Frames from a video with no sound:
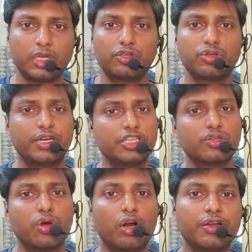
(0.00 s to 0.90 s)
So it is
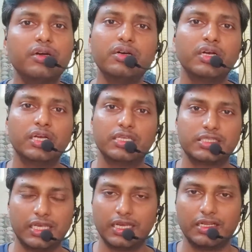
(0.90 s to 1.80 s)
not a
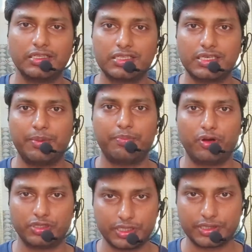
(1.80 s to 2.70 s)
single step
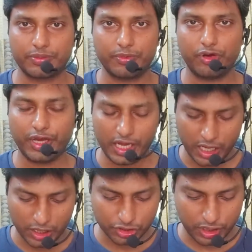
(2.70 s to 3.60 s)
process. Okay,
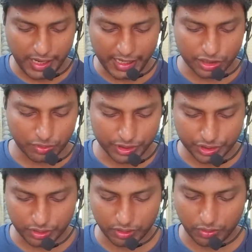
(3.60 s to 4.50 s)
so next
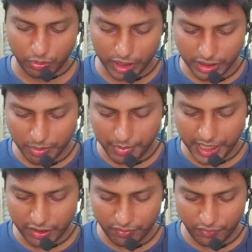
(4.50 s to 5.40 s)
question, what are the
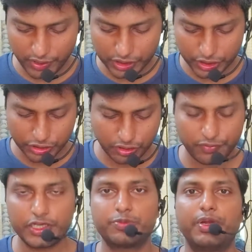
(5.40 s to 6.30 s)
main features
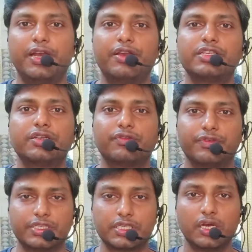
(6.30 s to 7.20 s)
of respiratory
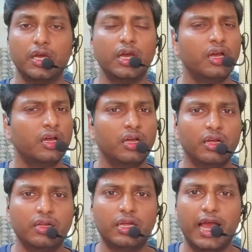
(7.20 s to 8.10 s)
surface?
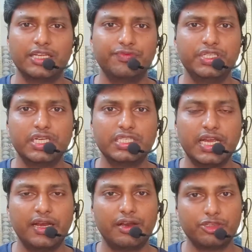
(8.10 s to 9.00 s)
As we just
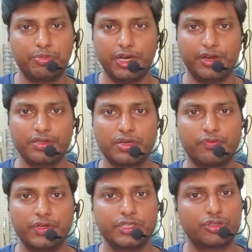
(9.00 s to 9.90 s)
said, respiratory
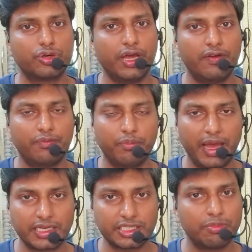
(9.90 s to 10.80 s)
surface, it should have
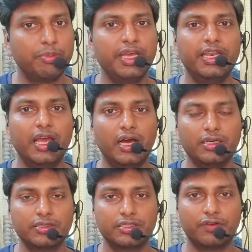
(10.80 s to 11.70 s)
maximum
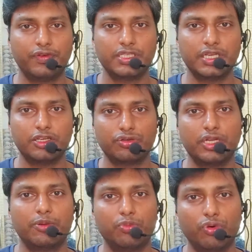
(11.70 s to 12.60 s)
surface area, so
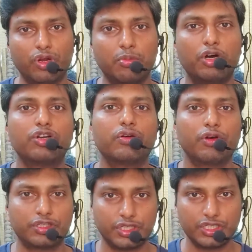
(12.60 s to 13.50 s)
that more amount of
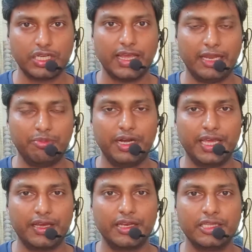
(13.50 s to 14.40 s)
oxygen can be
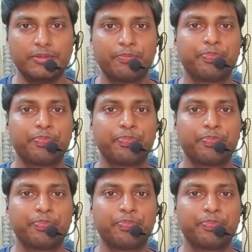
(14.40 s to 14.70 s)
taken in.